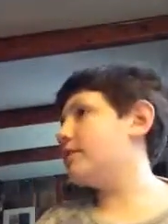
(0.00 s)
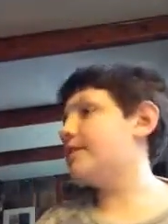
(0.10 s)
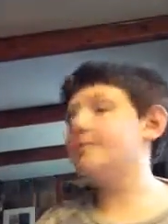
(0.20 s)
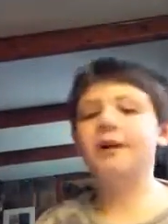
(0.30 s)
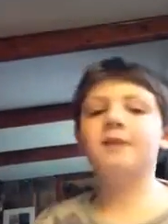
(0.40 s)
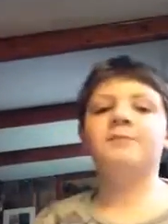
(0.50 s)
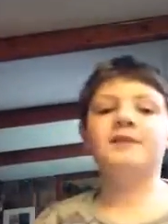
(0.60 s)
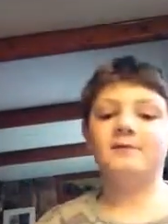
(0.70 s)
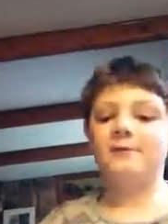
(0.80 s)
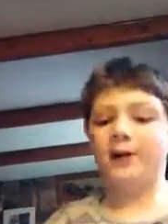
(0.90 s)
it might
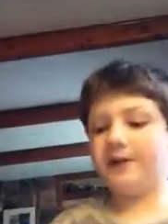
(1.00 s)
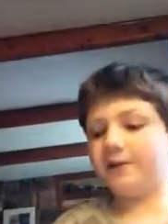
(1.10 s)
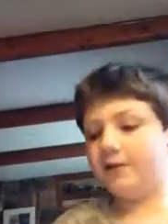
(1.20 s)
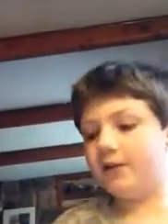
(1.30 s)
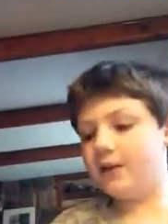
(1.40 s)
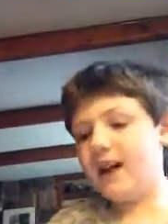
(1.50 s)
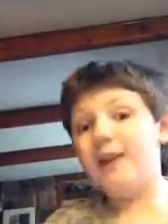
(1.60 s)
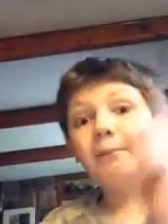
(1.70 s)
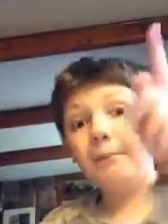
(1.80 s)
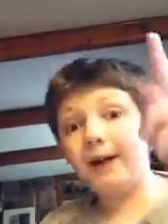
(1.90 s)
be the final.
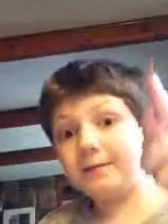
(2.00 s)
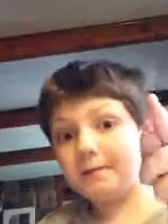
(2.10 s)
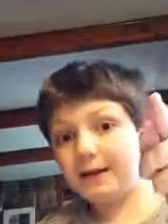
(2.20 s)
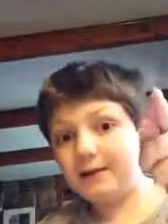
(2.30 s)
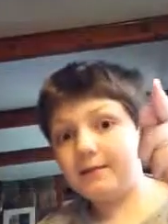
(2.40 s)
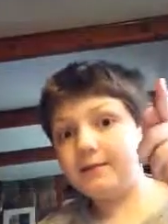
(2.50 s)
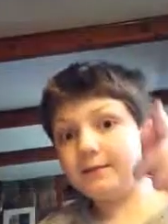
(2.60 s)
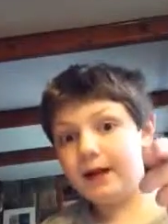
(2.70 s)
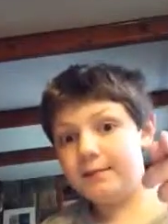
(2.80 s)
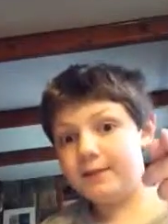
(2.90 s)
It might be.
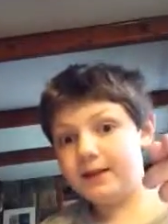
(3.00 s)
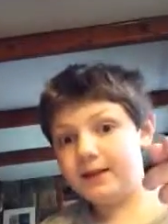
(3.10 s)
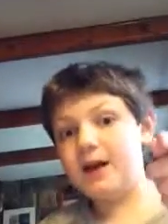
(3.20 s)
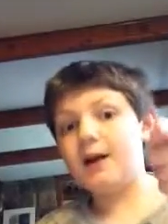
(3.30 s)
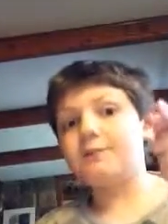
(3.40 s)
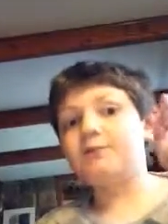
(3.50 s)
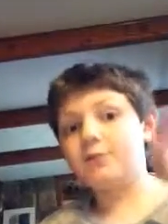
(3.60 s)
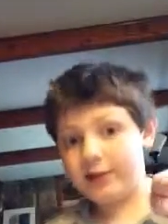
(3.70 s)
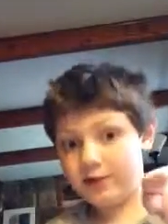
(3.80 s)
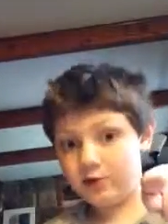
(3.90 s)
I'm
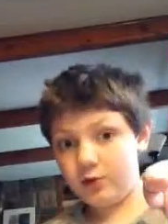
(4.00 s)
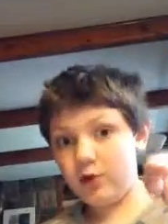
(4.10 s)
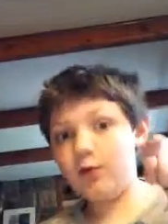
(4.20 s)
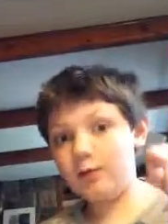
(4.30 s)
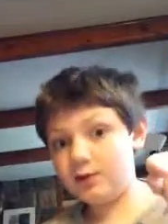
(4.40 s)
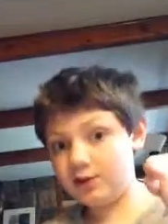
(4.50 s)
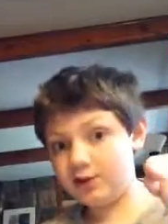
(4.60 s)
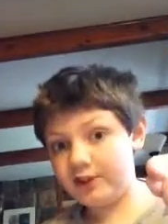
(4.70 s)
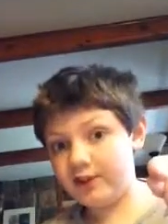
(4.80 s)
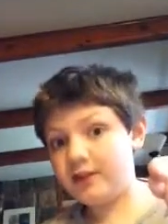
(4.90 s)
pretty sure, almost
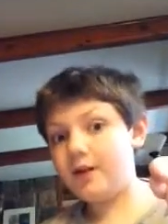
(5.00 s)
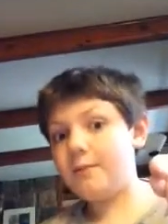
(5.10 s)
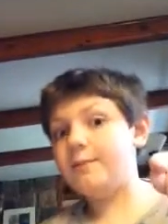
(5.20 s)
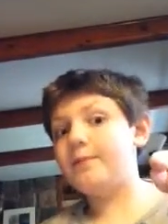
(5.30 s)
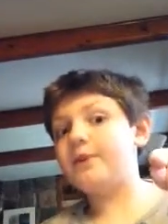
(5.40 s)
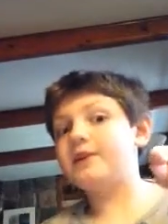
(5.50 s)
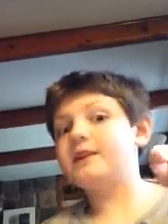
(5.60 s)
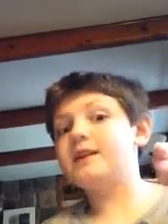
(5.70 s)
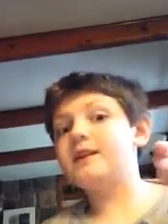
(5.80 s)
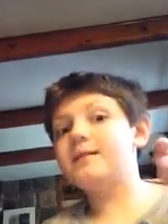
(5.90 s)
certain, but
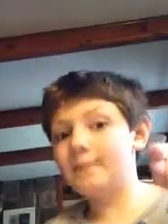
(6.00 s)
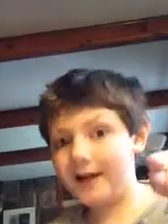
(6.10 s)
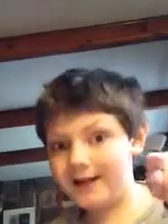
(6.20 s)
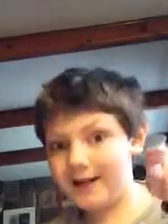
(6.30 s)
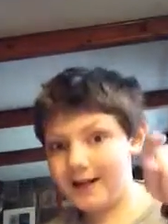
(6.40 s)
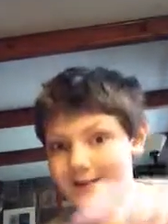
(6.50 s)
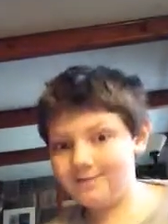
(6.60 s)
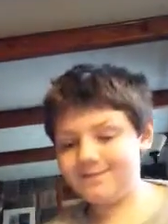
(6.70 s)
it might not.